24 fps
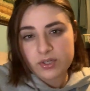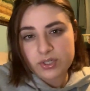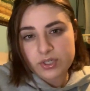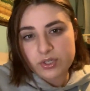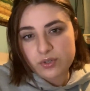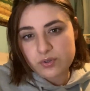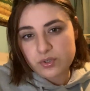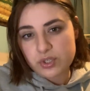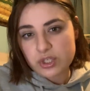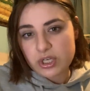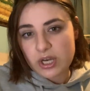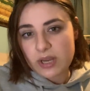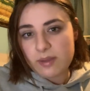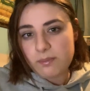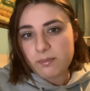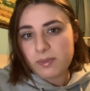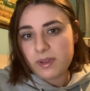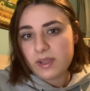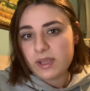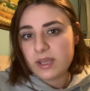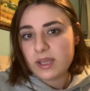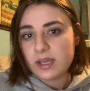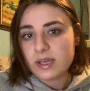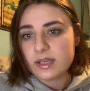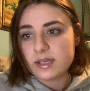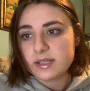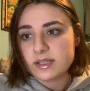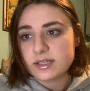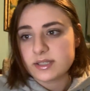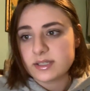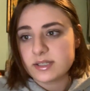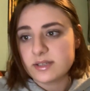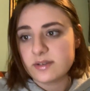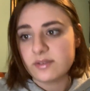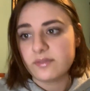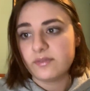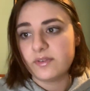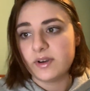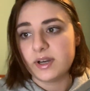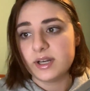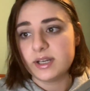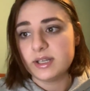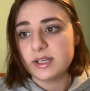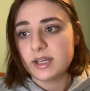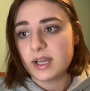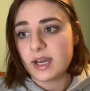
So shaping is defined